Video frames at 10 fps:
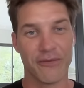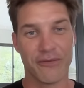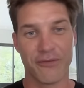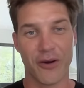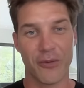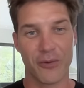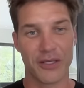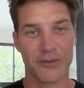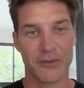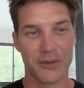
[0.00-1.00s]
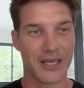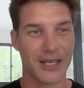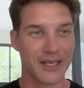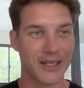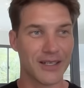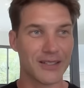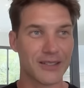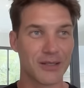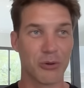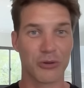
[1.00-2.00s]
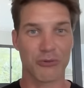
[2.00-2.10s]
far we we can support the